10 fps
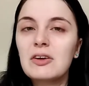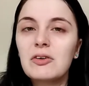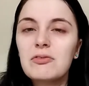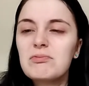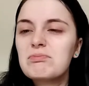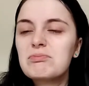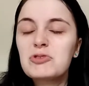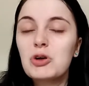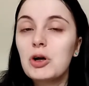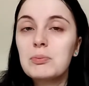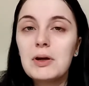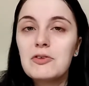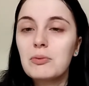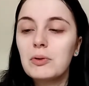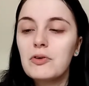I've tried
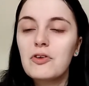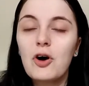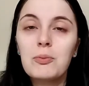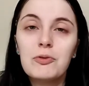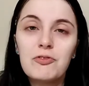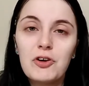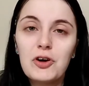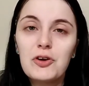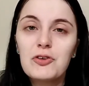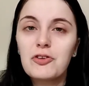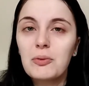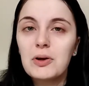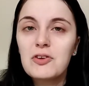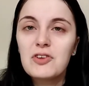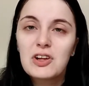better ones that I prefer, so
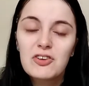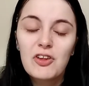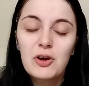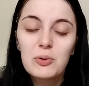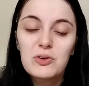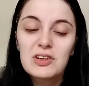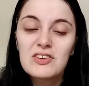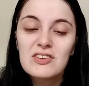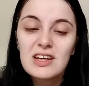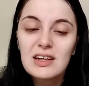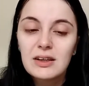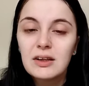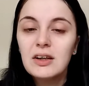I'd stick to those instead.